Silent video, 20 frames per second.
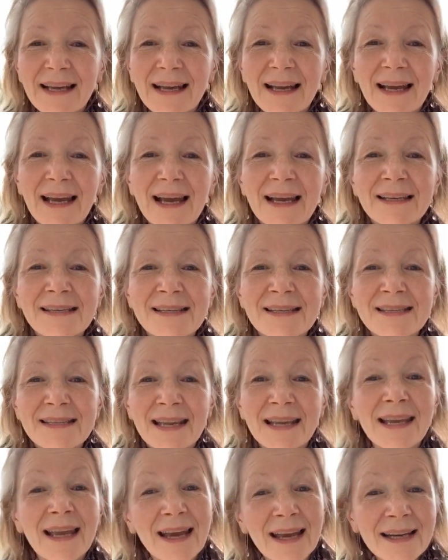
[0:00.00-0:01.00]
and
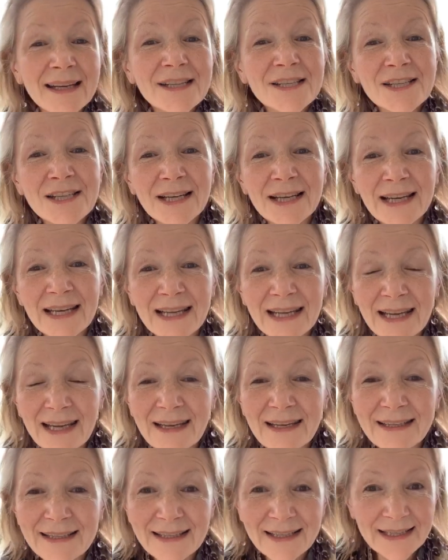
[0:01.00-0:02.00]
say,
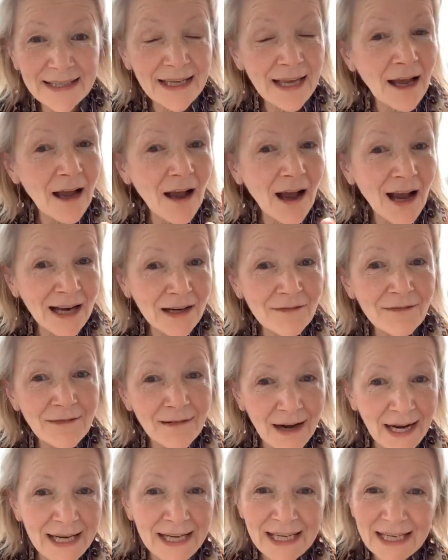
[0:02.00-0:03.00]
actually, yeah, I
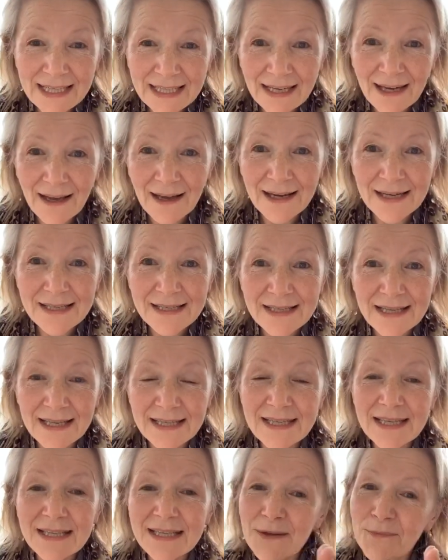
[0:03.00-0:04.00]
recognize
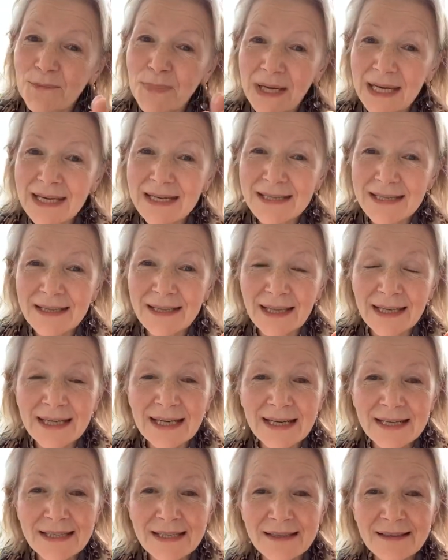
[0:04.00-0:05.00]
this is a piece that
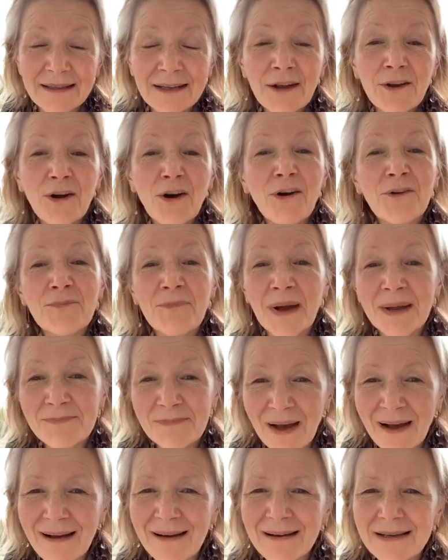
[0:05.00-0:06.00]
is of my
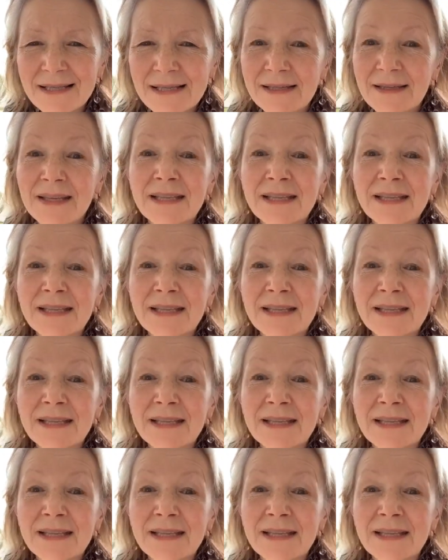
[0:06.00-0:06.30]
past.